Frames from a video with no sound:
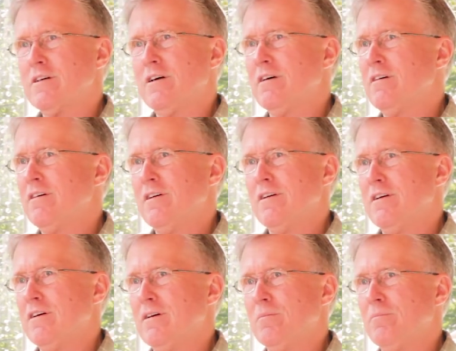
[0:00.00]

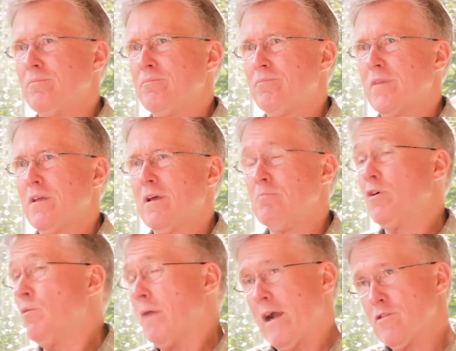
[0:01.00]
And
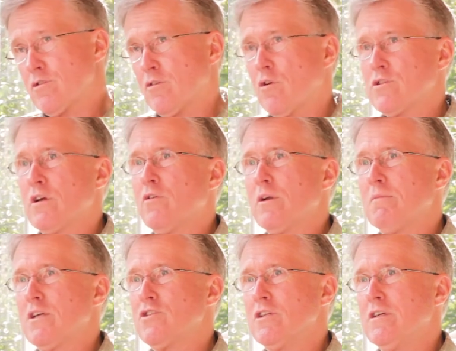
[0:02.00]
Bill Myers, of course, I already
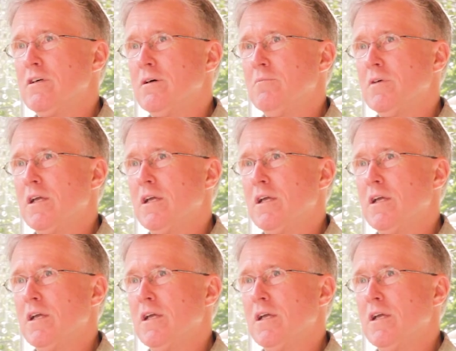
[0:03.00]
mentioned him,